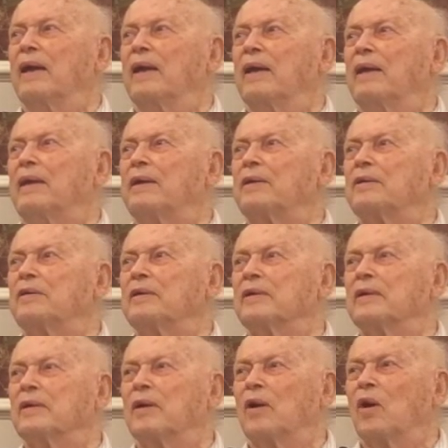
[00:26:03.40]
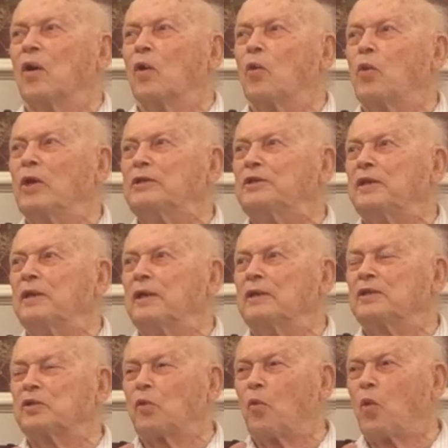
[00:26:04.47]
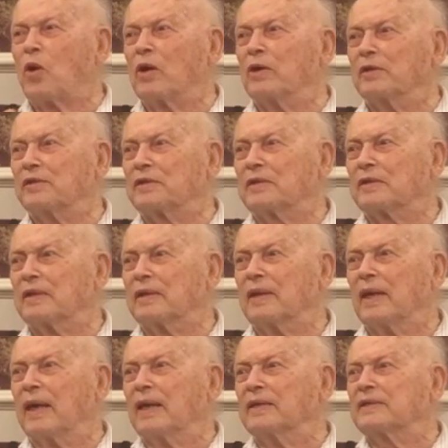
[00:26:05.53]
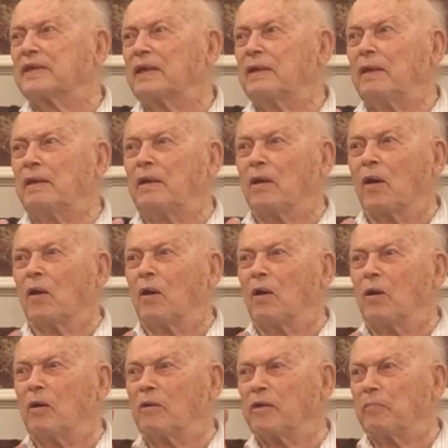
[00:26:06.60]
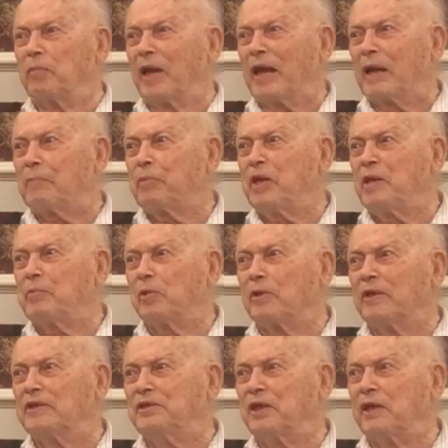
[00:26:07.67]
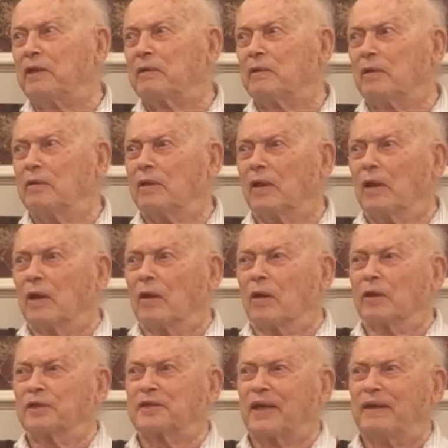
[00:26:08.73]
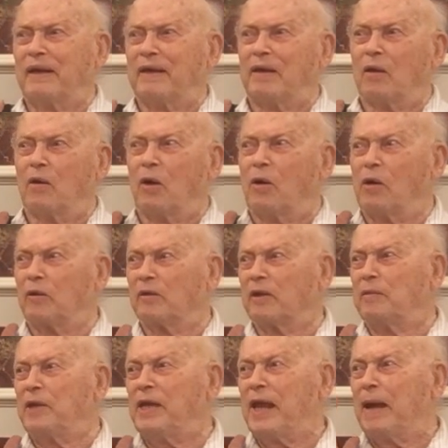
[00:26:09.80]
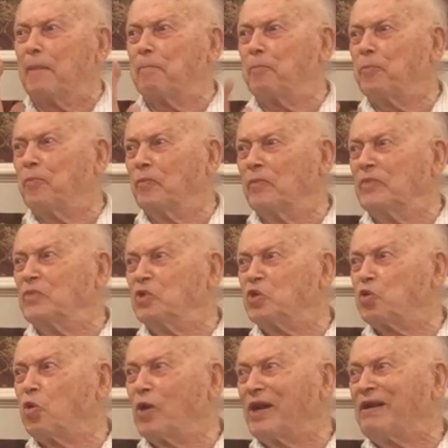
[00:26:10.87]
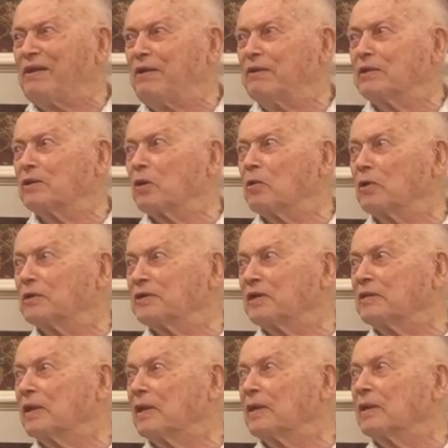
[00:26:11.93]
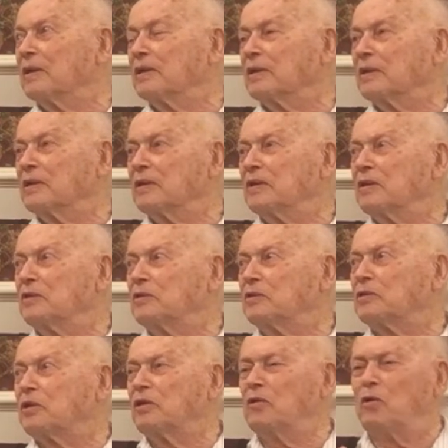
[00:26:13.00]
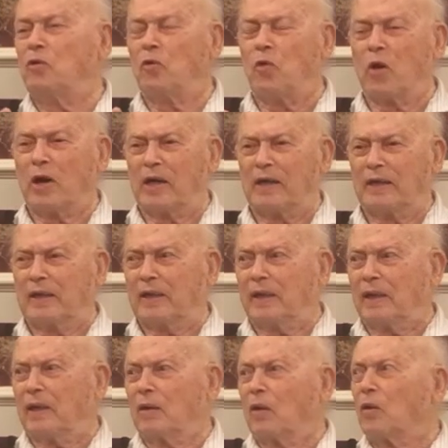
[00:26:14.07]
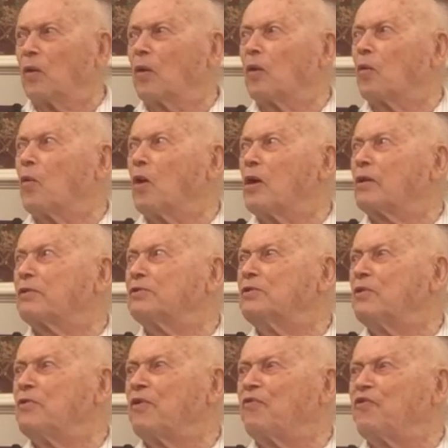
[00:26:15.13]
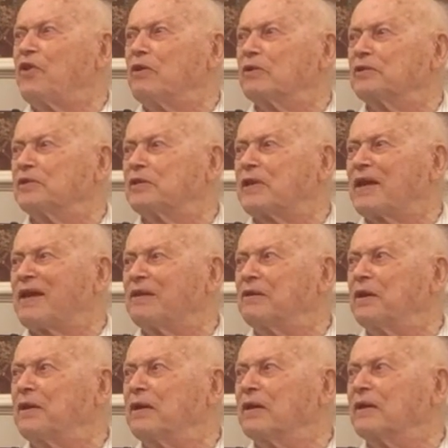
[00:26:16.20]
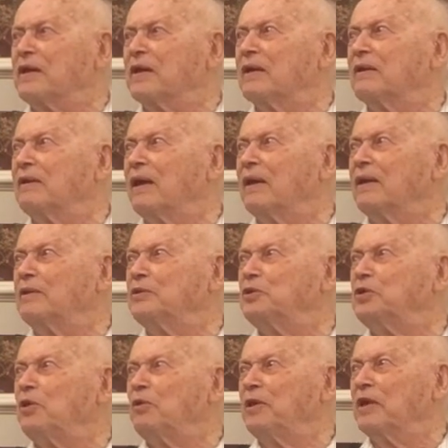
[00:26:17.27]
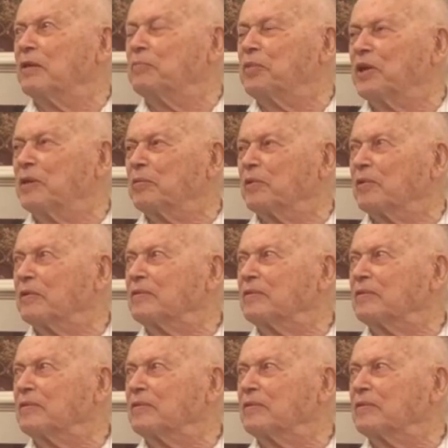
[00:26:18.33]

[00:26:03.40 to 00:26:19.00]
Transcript: And which is worse, sending all the black people to jail or sending all the 20-year-olds to walk through the fields carrying a gun and shooting at people